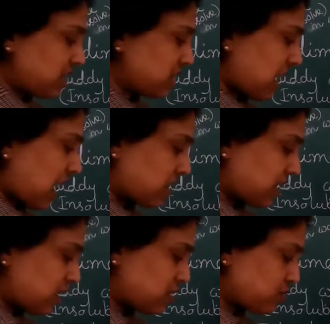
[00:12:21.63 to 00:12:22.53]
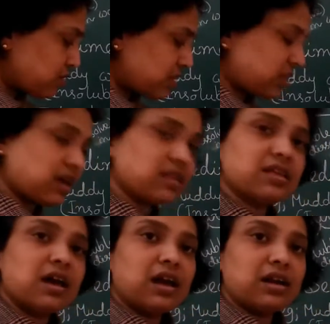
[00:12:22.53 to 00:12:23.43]
is attached with this
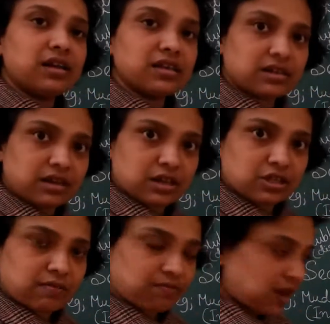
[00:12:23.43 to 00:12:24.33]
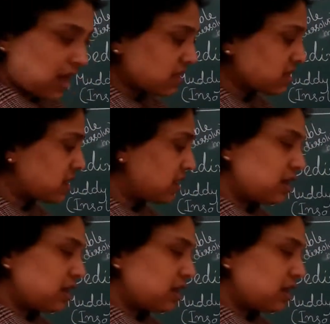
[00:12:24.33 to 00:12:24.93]
distillation flask.